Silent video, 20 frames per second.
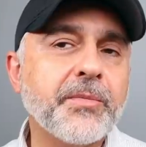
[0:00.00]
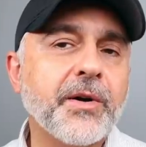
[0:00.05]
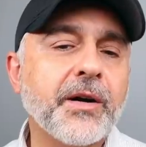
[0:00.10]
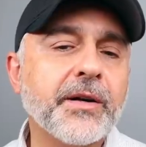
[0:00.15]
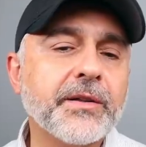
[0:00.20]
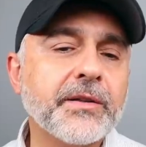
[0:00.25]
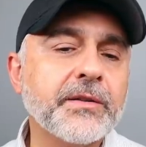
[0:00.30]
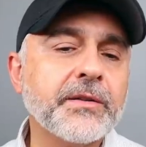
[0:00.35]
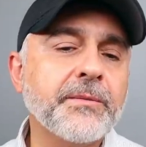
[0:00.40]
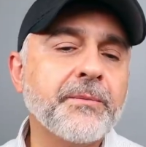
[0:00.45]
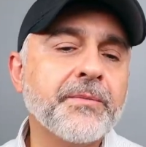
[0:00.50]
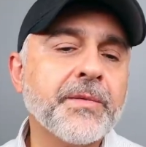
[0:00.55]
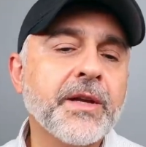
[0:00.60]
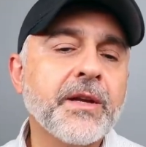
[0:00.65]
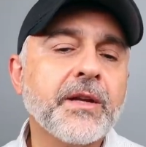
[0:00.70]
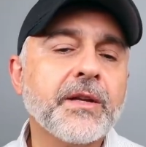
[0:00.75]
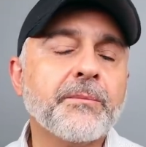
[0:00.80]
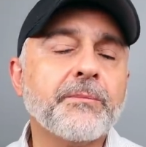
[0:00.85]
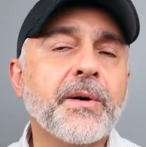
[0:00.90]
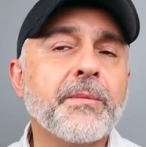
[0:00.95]
bottle,
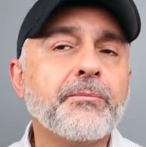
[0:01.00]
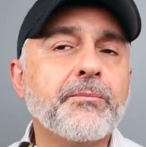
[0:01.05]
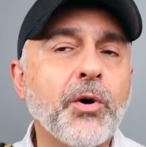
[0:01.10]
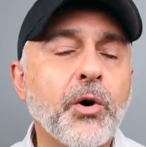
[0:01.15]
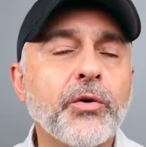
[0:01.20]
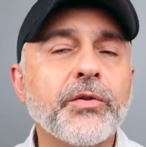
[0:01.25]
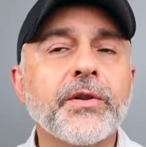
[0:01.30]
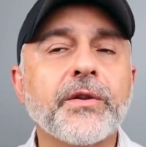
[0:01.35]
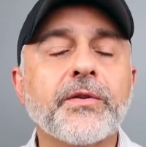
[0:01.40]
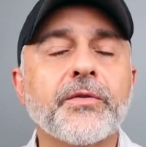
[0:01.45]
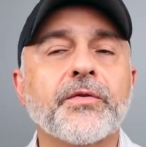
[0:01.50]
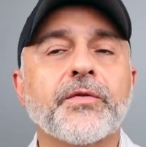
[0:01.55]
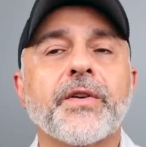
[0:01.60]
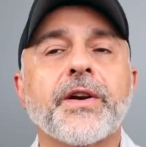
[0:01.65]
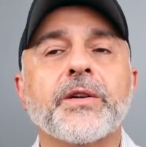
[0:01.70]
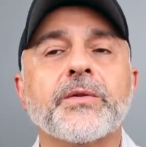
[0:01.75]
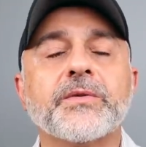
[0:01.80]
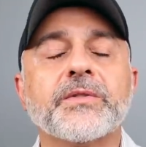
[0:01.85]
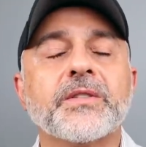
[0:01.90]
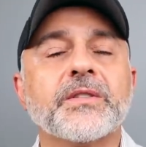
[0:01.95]
but both of the
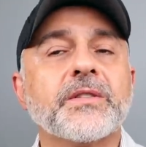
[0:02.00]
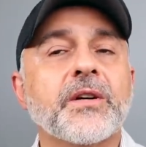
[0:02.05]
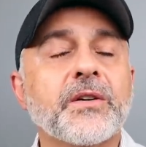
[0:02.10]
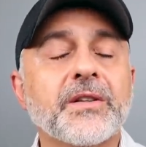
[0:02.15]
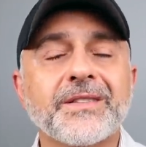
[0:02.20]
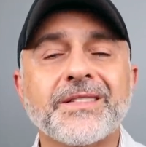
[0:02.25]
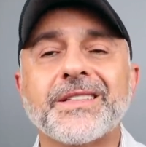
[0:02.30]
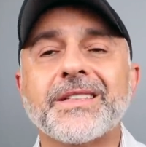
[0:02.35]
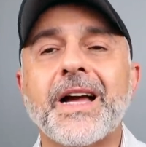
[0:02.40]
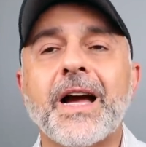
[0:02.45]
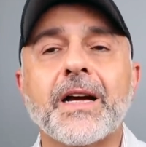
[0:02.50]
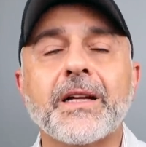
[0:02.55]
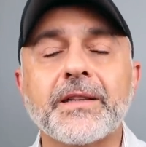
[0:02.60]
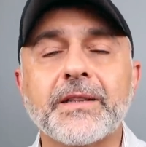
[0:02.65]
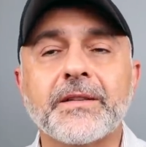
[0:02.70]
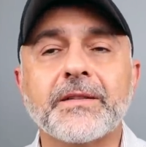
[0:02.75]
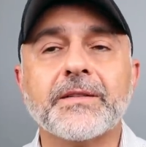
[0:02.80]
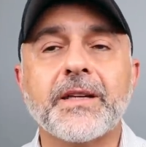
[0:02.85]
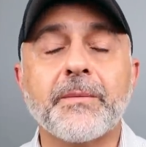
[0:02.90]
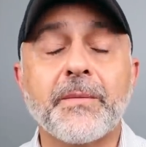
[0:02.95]
fragrances are exactly
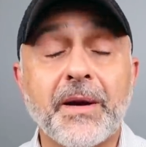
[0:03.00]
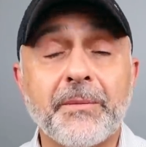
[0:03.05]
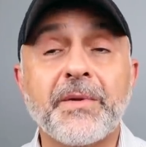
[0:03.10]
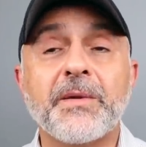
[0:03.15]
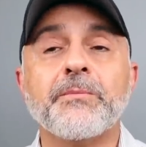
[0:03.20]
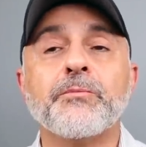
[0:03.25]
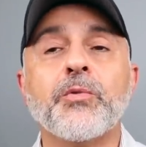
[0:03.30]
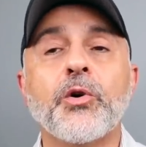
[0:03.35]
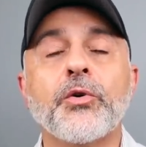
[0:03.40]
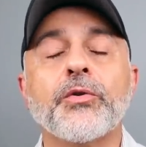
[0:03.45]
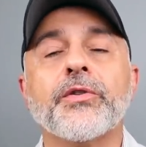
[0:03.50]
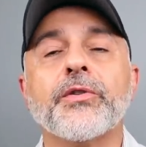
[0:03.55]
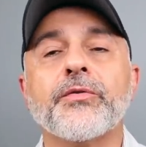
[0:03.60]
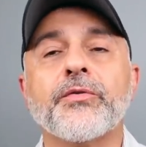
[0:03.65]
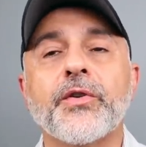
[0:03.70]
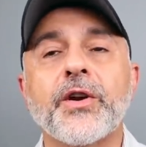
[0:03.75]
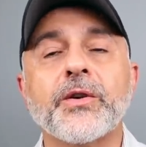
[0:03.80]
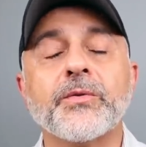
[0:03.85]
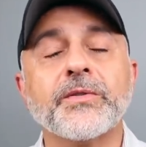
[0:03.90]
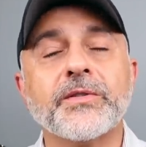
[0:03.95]
the same. I mean, both
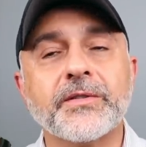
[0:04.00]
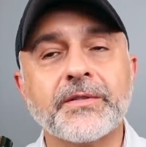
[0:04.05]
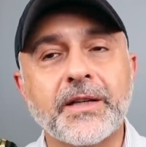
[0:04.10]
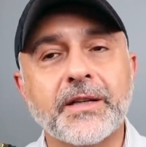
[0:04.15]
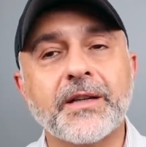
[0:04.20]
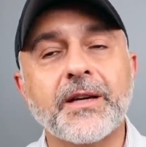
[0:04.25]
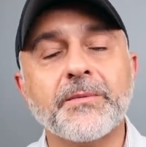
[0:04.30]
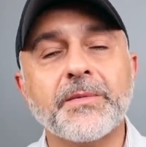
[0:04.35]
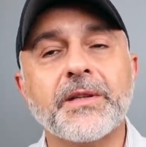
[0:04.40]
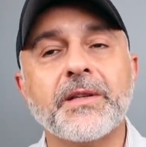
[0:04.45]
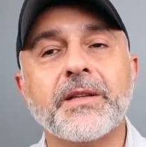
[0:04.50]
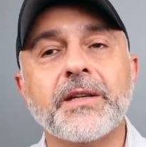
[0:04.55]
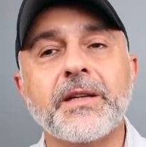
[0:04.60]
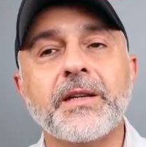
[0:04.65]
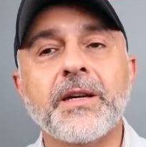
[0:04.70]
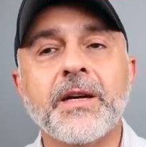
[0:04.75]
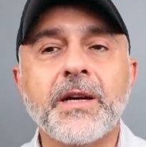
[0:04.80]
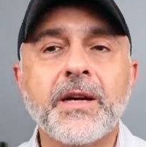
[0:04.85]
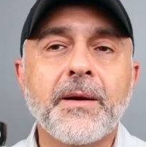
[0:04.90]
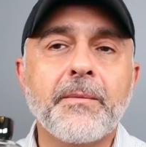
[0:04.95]
fragrances that come in
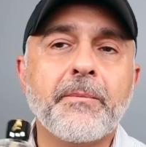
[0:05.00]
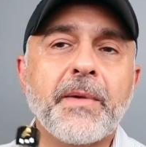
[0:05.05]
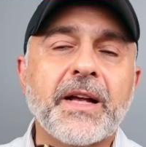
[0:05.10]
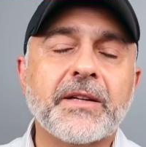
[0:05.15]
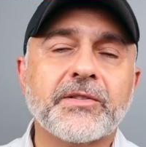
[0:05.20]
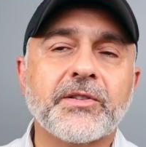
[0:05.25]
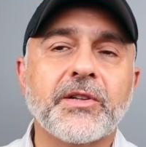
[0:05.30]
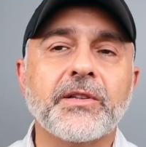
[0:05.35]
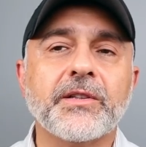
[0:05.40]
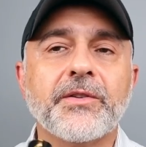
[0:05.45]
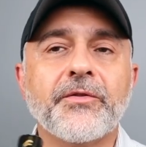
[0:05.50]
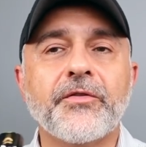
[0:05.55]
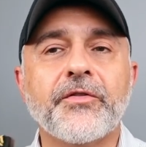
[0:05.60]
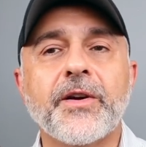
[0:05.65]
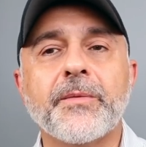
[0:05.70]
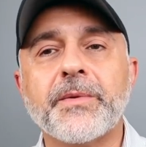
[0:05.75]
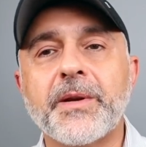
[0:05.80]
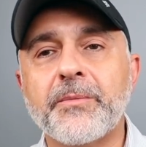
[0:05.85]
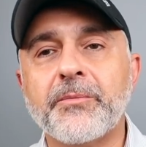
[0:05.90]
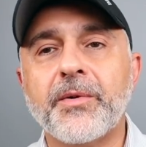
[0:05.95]
the masculine and
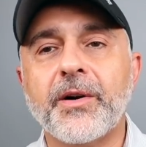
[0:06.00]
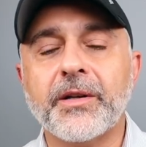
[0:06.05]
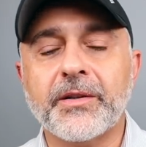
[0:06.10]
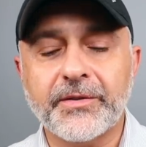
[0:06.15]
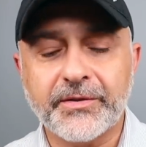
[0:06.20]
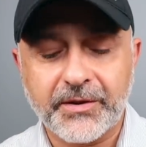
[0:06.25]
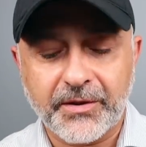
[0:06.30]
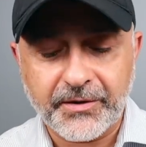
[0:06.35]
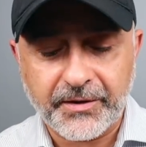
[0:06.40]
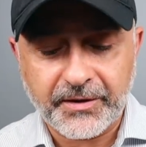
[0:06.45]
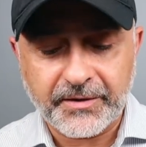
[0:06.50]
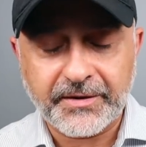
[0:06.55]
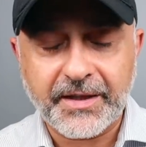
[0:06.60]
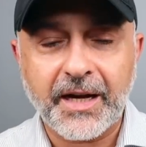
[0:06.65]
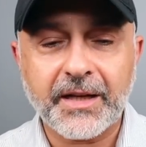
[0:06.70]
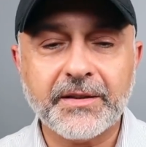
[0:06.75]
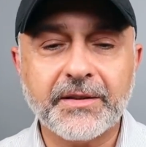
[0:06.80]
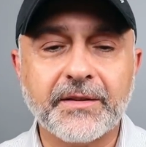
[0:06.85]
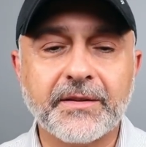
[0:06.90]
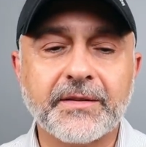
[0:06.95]
feminine bottles are
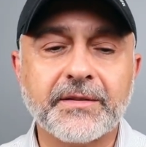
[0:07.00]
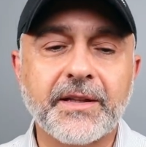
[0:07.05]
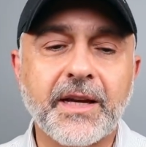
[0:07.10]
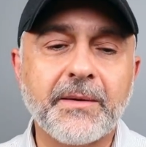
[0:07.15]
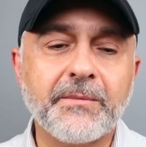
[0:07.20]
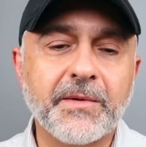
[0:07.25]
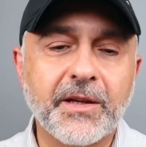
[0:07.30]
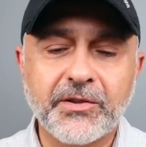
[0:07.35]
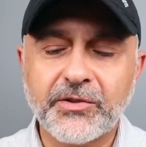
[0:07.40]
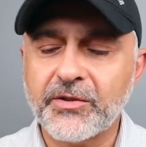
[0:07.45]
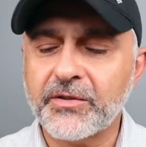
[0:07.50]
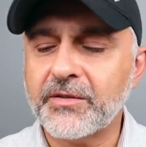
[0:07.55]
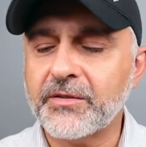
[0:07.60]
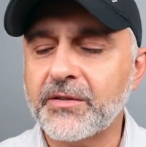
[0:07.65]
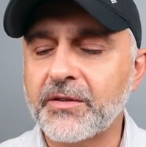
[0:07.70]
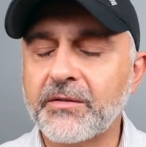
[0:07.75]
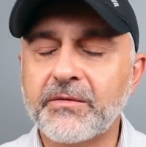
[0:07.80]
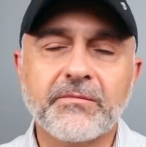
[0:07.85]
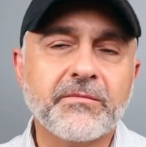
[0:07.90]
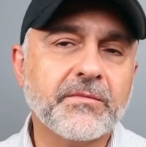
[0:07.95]
exactly the same. They
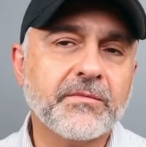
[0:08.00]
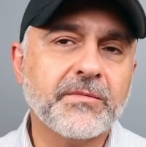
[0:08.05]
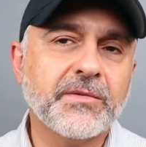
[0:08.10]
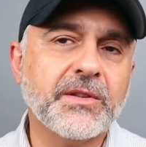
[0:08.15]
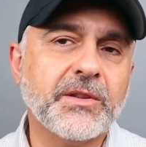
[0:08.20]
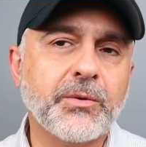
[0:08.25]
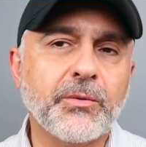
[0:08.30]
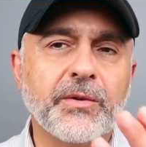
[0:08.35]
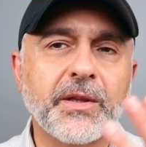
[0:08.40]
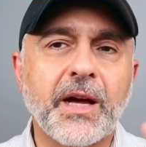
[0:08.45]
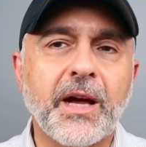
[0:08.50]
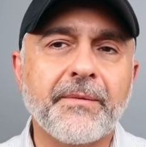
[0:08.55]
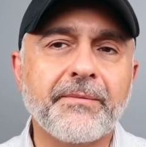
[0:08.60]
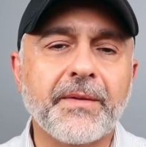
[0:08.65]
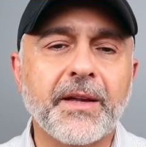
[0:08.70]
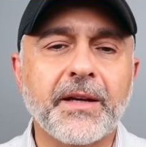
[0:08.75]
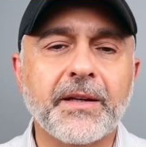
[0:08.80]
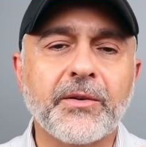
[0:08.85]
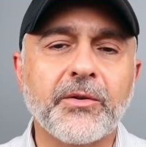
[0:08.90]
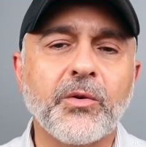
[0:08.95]
just do that.
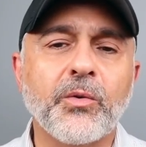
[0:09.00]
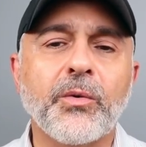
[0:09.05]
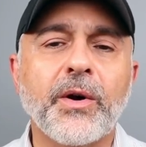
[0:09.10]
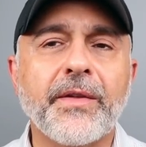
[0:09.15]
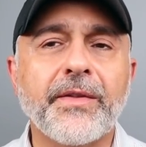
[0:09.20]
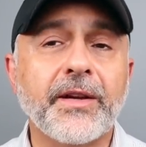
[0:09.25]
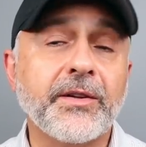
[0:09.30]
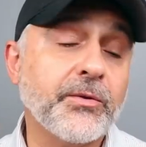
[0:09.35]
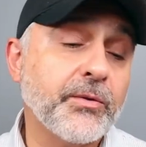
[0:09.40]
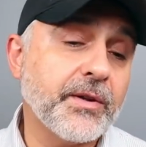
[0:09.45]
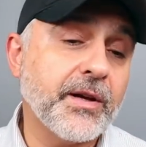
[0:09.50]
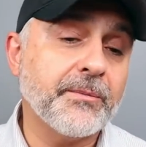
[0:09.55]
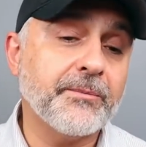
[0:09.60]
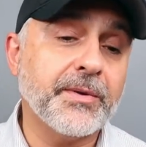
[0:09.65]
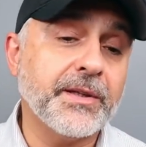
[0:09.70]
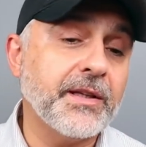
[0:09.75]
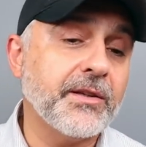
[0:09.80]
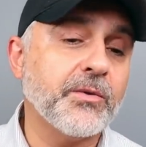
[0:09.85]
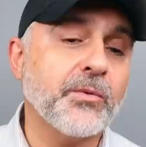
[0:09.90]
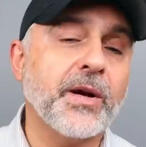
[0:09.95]
I don't know why they do that,
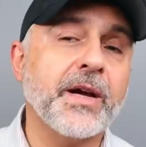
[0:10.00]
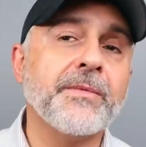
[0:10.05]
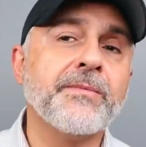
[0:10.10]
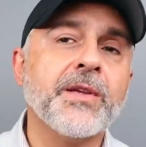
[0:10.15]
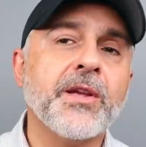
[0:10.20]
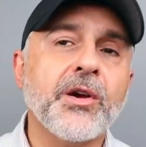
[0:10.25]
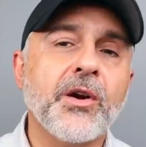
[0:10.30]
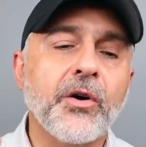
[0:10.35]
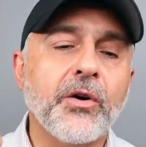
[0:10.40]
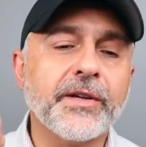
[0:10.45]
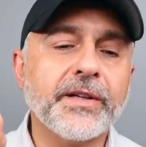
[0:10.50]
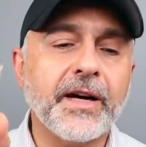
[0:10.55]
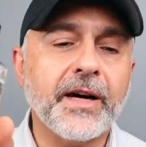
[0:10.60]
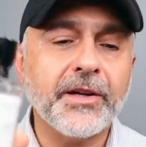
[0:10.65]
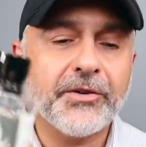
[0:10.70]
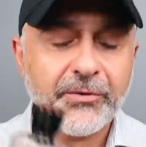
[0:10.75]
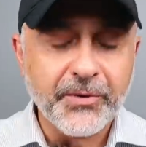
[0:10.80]
but either way, Eau de